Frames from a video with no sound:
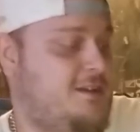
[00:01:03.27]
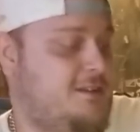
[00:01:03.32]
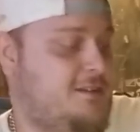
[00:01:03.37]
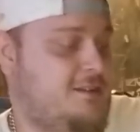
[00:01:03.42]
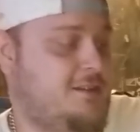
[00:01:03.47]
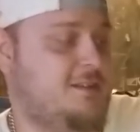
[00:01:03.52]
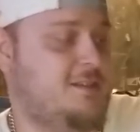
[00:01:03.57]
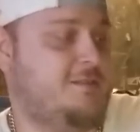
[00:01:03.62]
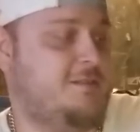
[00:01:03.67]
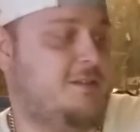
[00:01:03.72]

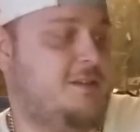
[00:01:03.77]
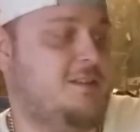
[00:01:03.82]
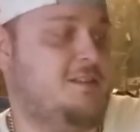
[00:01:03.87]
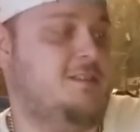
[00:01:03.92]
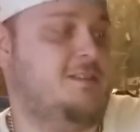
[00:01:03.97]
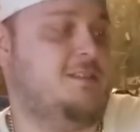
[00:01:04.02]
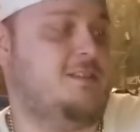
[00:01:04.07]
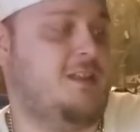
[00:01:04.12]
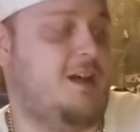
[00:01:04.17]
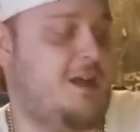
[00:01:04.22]
just because
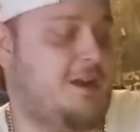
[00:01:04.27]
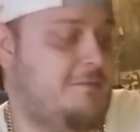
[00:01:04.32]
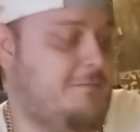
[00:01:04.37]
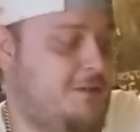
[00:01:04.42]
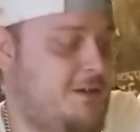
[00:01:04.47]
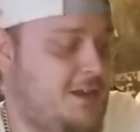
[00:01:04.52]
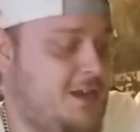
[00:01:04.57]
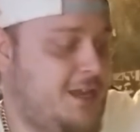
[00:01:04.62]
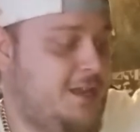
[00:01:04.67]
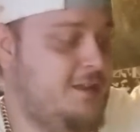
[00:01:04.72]
it's a lot of
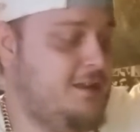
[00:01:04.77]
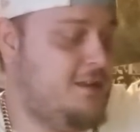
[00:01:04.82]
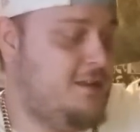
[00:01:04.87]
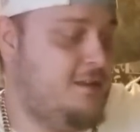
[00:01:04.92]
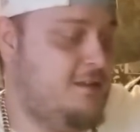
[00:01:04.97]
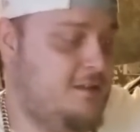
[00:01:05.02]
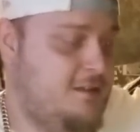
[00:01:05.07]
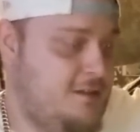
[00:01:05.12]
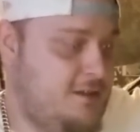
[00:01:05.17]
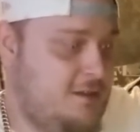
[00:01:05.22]
money.
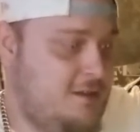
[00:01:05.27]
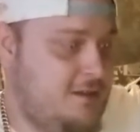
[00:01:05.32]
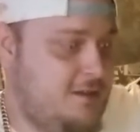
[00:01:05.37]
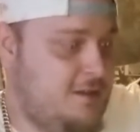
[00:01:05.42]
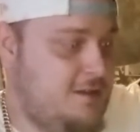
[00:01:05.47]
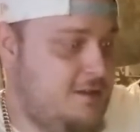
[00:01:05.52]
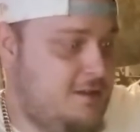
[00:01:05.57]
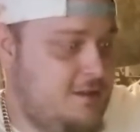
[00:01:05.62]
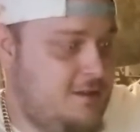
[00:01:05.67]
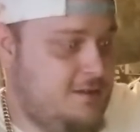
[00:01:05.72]

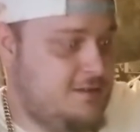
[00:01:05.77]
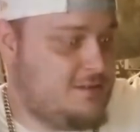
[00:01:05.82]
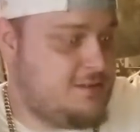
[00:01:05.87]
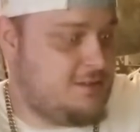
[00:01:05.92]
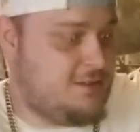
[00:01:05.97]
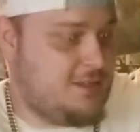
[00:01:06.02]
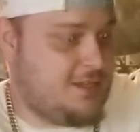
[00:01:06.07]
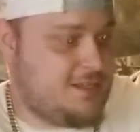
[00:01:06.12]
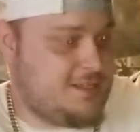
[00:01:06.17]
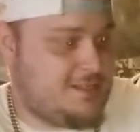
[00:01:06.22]
So
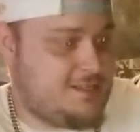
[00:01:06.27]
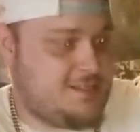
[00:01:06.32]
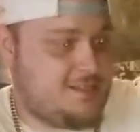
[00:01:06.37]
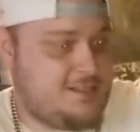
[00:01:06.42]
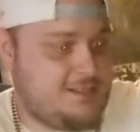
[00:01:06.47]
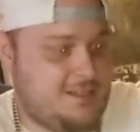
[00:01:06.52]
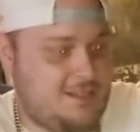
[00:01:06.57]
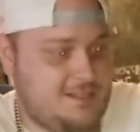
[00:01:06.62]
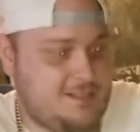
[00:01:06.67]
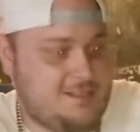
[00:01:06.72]

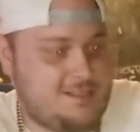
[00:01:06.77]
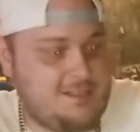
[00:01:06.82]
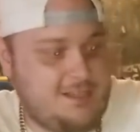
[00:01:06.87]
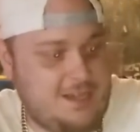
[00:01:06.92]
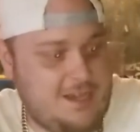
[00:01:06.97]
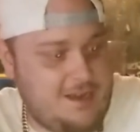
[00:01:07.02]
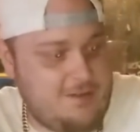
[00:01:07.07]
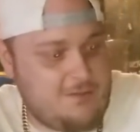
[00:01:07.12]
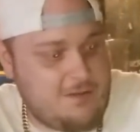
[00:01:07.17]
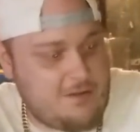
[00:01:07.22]
let's let's
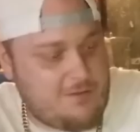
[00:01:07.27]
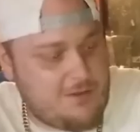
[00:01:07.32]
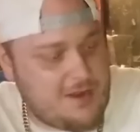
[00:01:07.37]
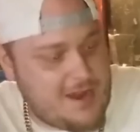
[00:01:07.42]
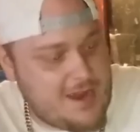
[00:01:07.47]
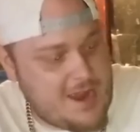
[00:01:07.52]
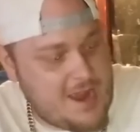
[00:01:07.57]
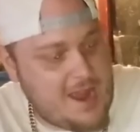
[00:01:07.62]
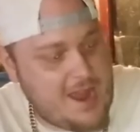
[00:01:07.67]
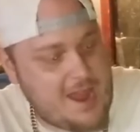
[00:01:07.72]
see what
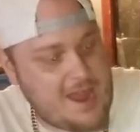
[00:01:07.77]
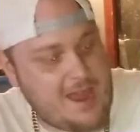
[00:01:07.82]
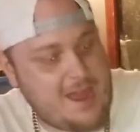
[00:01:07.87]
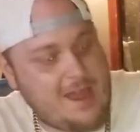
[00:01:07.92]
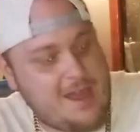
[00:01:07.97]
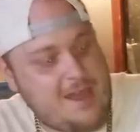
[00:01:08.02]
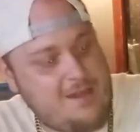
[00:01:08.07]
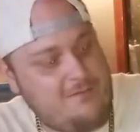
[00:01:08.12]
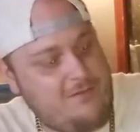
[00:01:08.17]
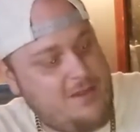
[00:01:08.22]
we
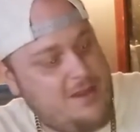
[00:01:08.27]
have